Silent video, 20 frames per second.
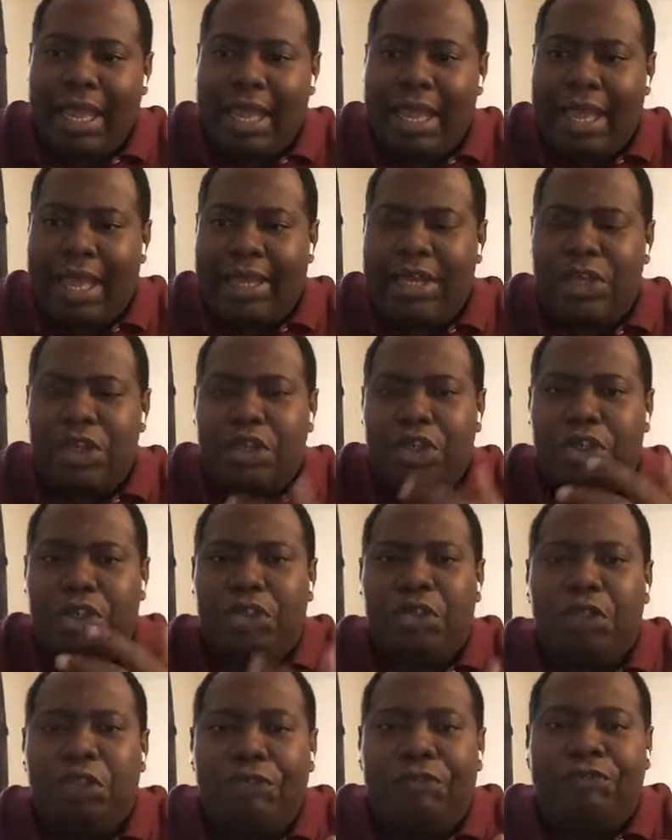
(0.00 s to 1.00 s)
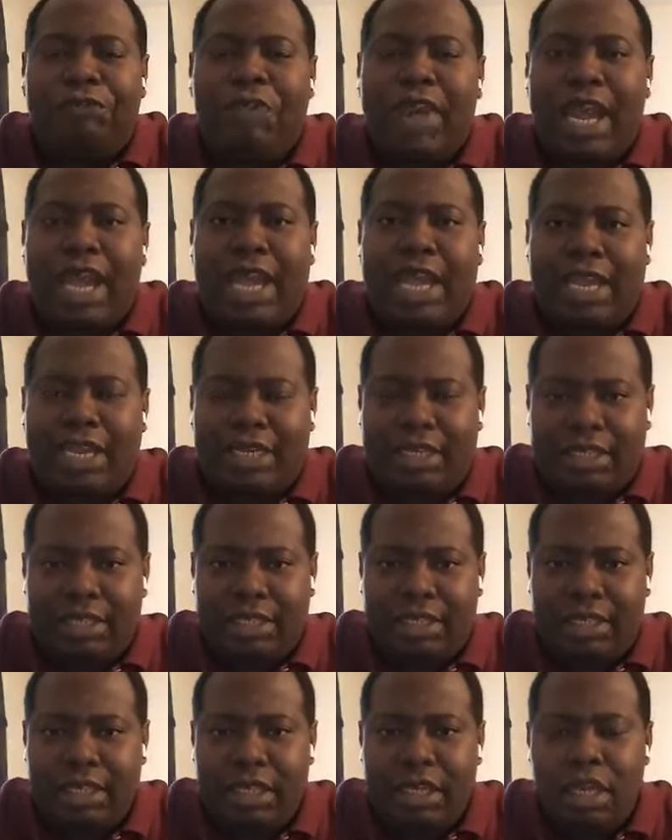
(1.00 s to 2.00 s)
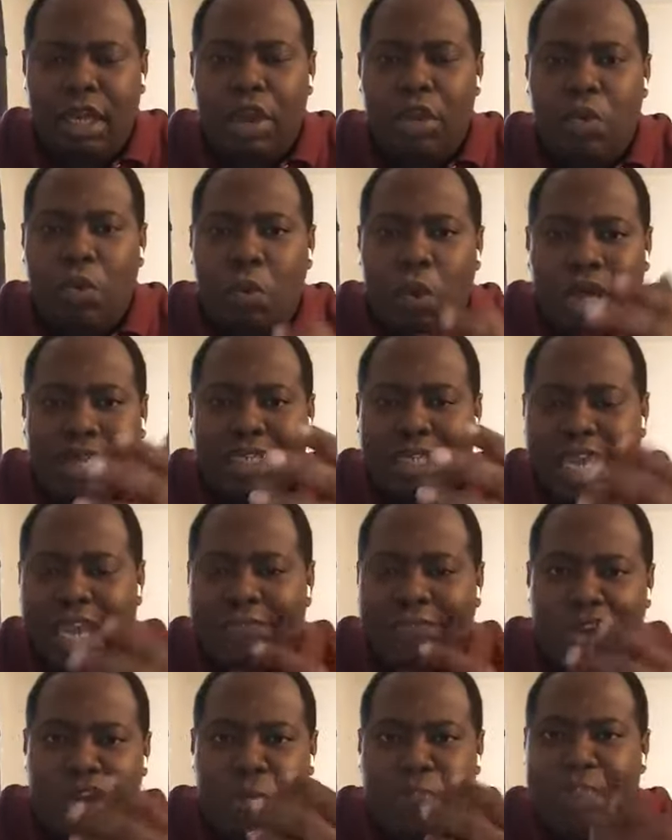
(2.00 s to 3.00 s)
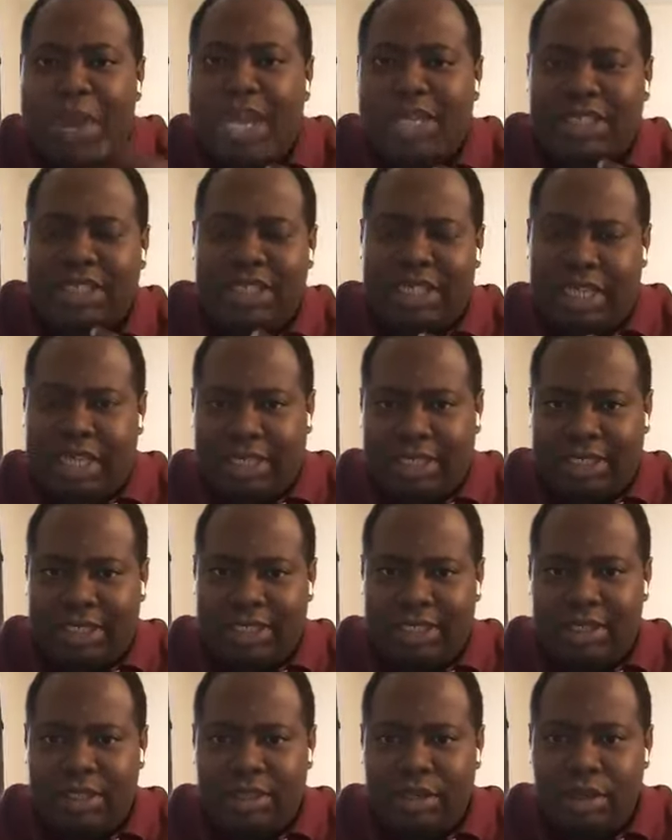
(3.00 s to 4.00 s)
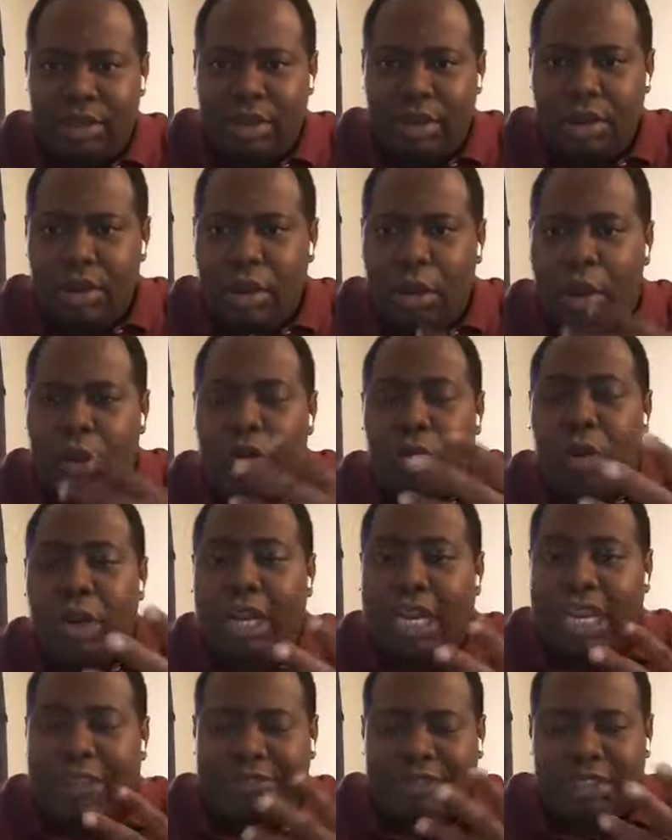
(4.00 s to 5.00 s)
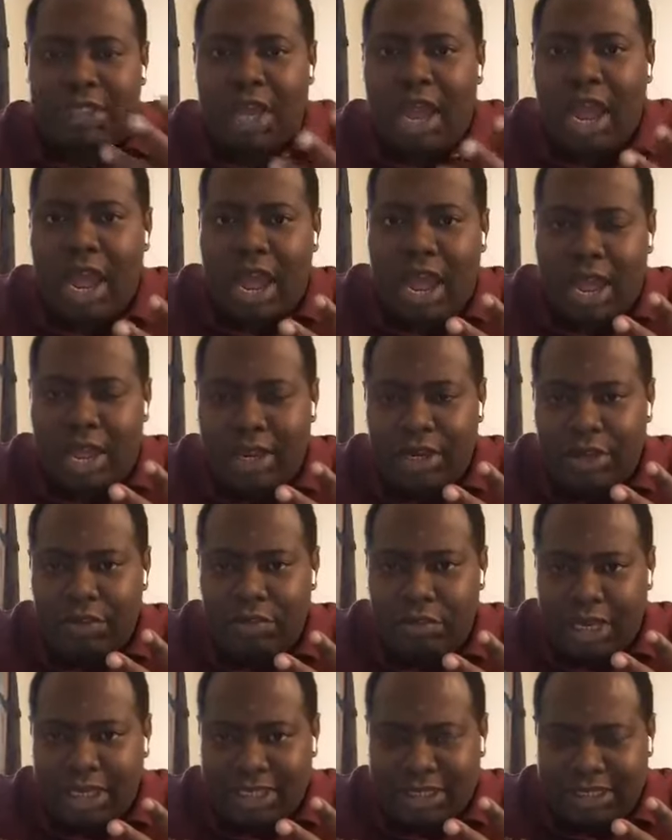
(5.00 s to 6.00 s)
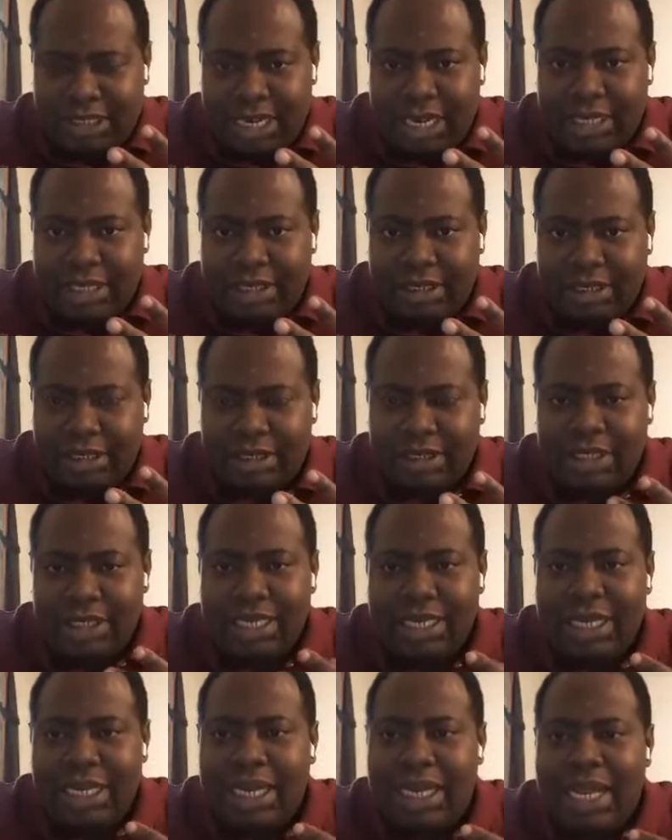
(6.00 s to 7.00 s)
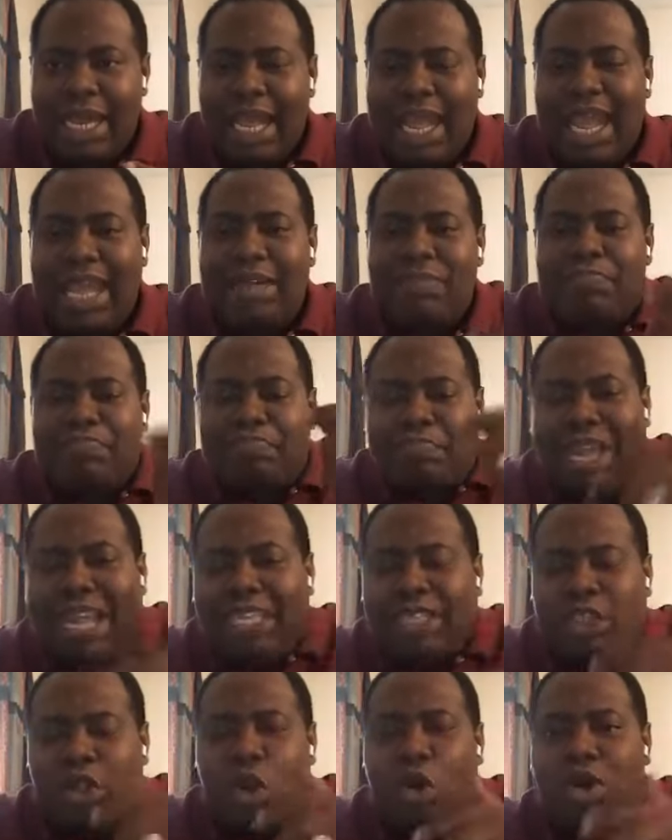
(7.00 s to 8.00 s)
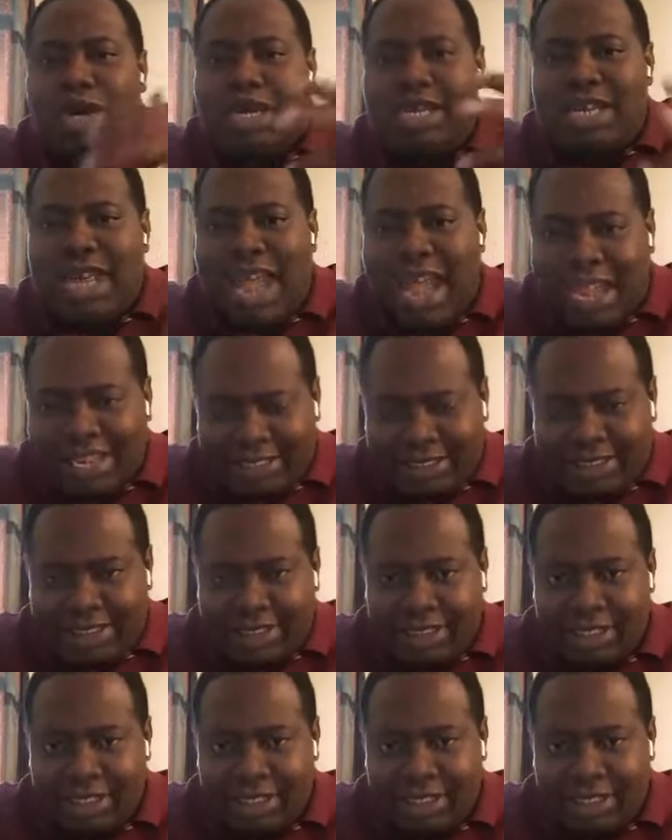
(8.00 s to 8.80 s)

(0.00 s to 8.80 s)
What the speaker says: and you find whatever your passion is or your gifts are. You understand? And based on that,